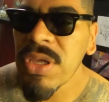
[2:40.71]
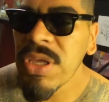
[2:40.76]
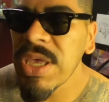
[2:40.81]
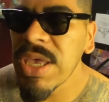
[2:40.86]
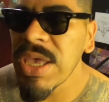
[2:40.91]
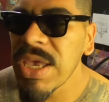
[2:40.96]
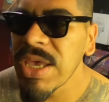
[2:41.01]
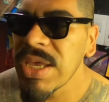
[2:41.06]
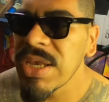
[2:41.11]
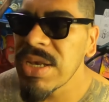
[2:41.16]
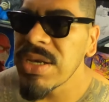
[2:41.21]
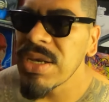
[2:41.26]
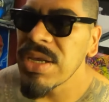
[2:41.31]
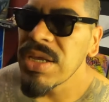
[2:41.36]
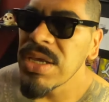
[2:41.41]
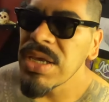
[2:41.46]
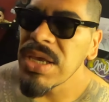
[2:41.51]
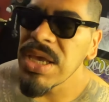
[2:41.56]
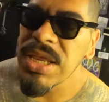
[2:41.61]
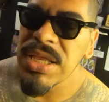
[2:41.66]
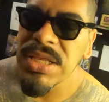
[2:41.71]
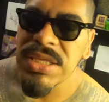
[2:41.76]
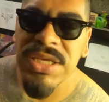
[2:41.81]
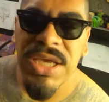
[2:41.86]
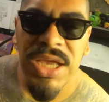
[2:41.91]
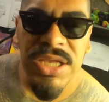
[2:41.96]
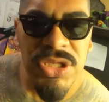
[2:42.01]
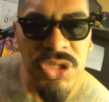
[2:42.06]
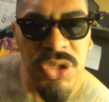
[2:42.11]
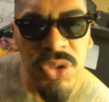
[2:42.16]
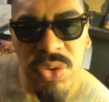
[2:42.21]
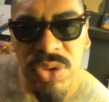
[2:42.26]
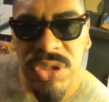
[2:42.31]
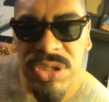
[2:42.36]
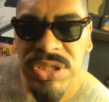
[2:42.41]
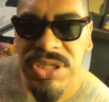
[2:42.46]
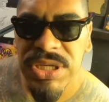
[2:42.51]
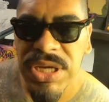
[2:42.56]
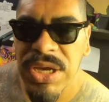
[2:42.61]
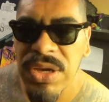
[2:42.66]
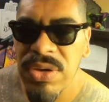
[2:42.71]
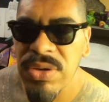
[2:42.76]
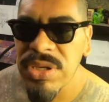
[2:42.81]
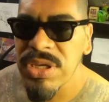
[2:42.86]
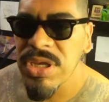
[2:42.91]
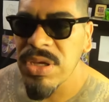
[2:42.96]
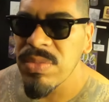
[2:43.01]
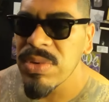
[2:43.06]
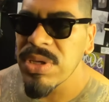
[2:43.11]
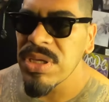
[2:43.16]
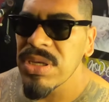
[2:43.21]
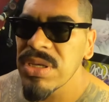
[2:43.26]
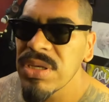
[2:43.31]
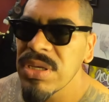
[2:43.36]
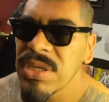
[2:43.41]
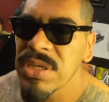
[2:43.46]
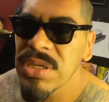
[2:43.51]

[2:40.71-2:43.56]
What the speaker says: and getting tattoos in jail, you know what I mean?